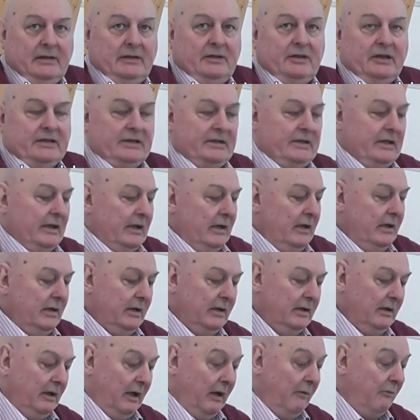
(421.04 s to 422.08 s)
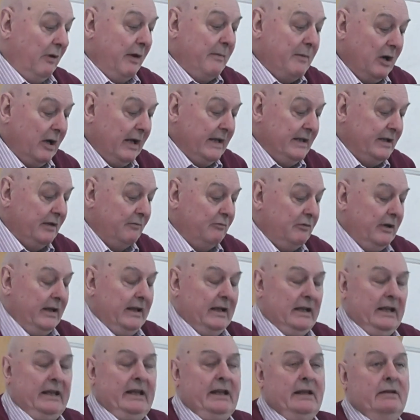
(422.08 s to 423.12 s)
Just a reminder,
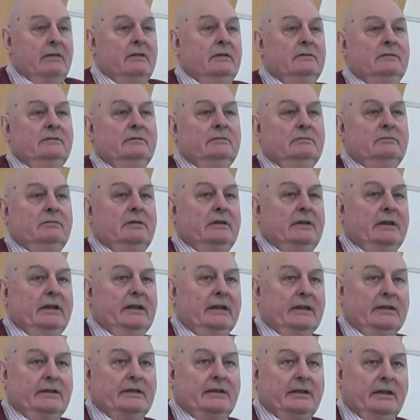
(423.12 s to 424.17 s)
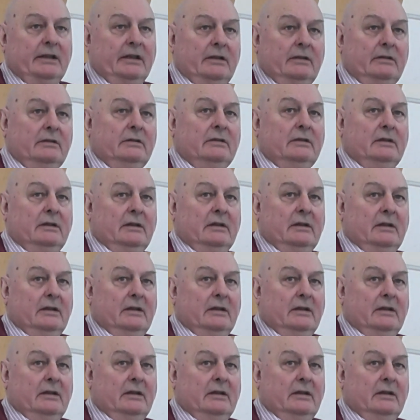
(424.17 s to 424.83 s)
really, that